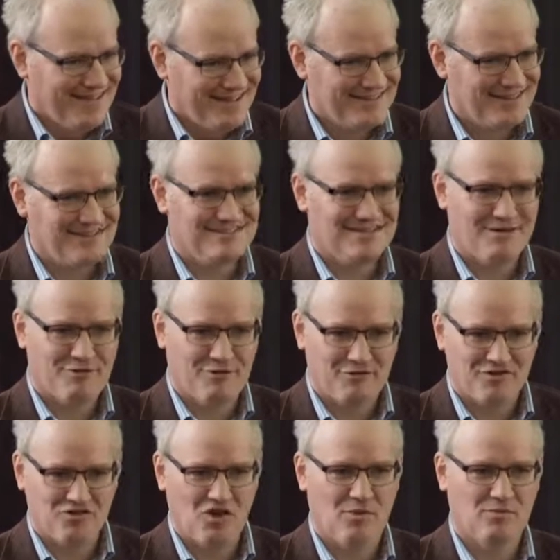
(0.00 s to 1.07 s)
And conceived
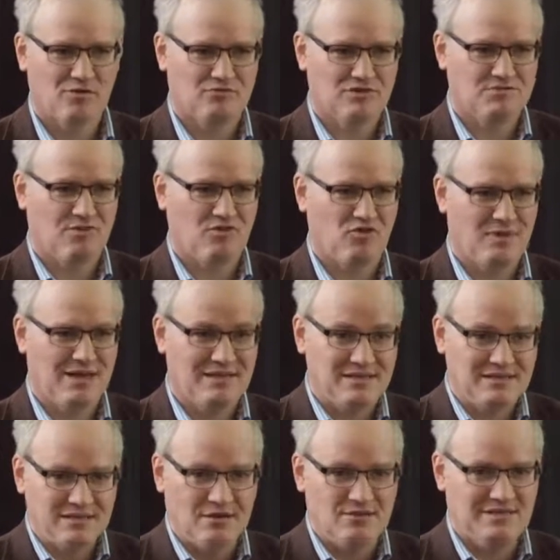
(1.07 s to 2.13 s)
of in terms of
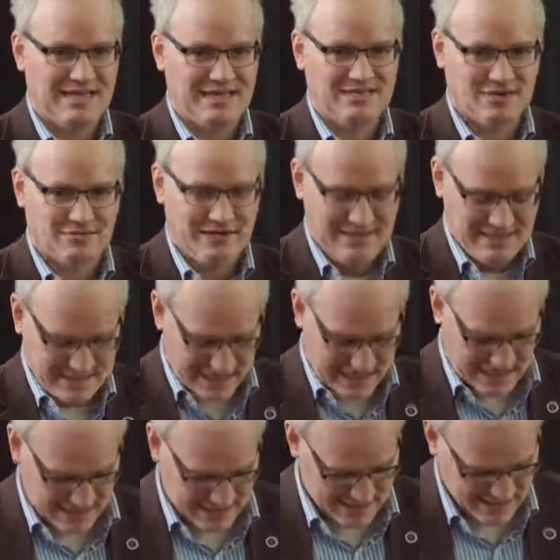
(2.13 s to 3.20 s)
responsibilities, those things are
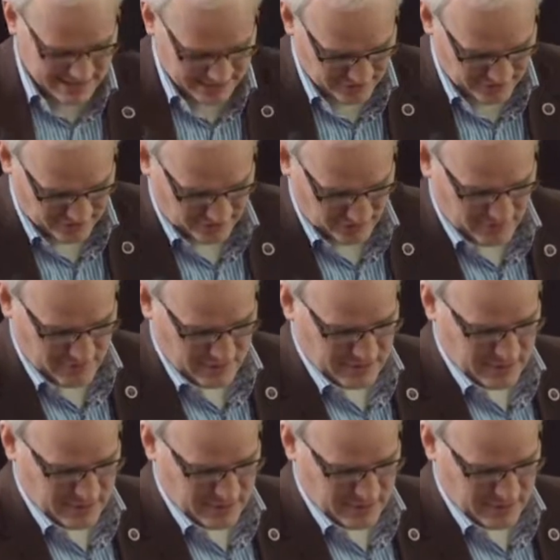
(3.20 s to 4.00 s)
easier to